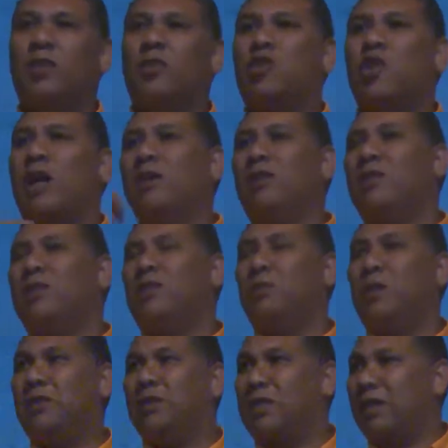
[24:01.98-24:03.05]
chucking
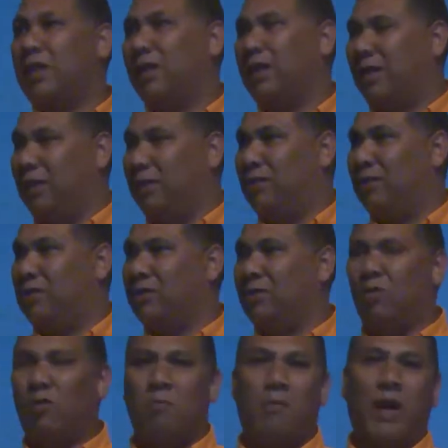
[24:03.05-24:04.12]
sweets at our kids,
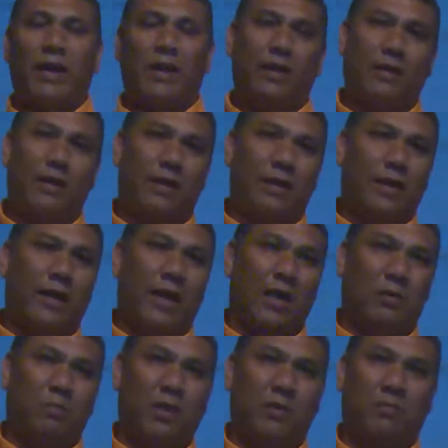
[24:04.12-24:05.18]
or money
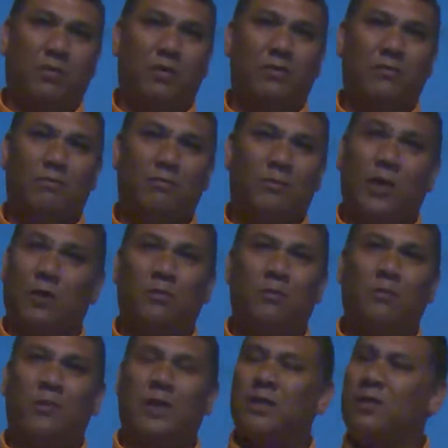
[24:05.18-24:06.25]
at people. No,
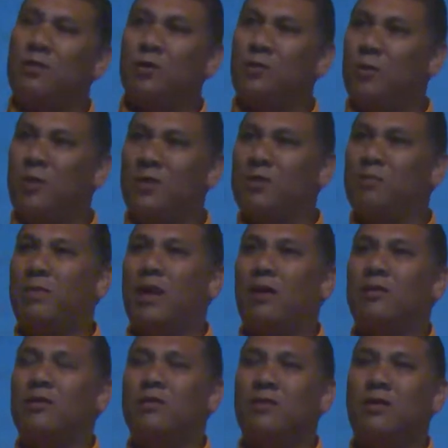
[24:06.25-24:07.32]
that's not what it's about.
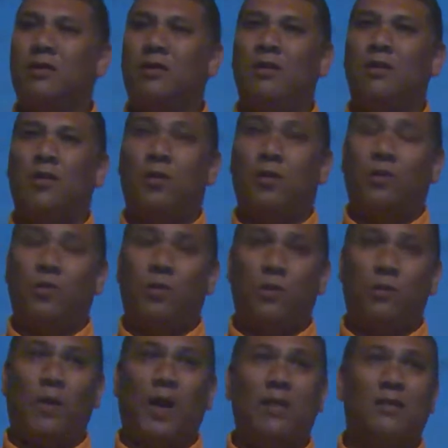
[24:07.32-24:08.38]
We
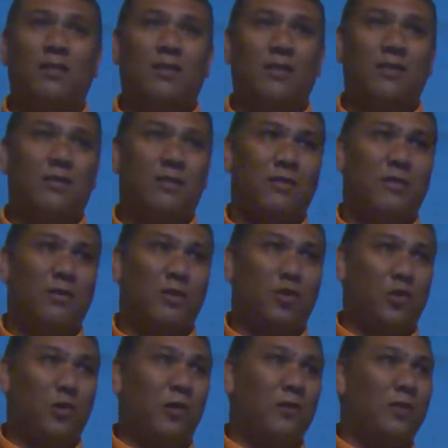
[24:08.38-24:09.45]
want the
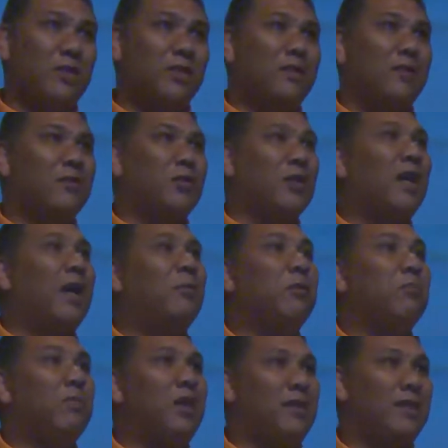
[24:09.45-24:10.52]
tourists to come
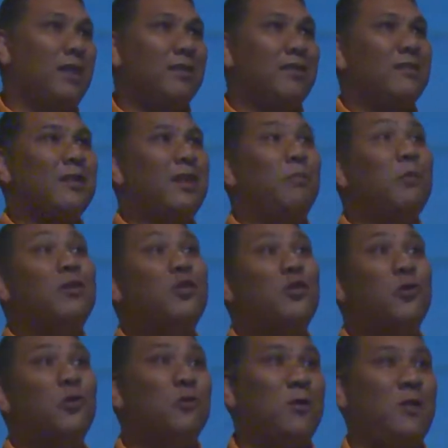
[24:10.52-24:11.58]
and meet us, come and
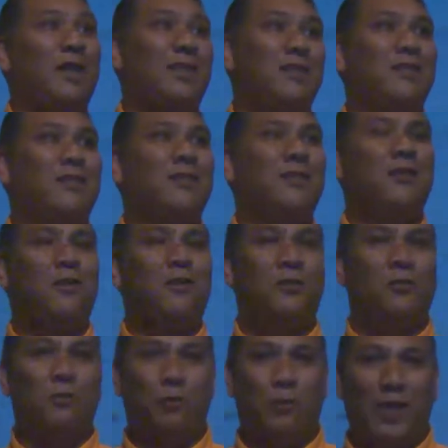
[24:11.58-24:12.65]
talk to us.
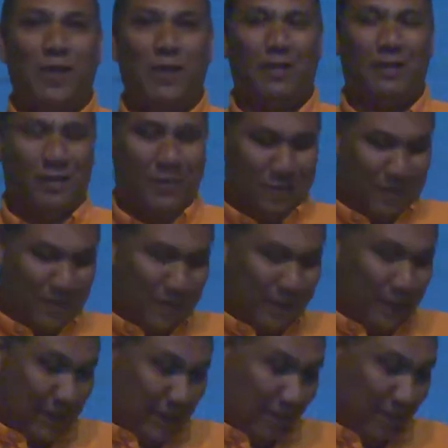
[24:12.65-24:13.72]
We
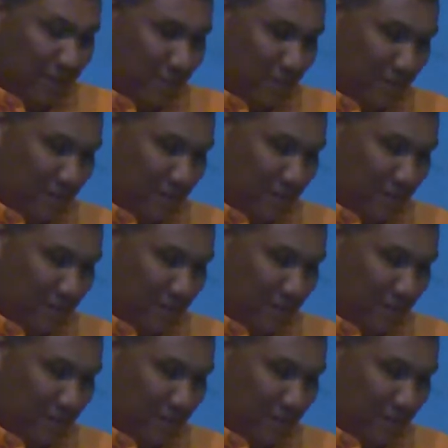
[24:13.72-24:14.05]
can tell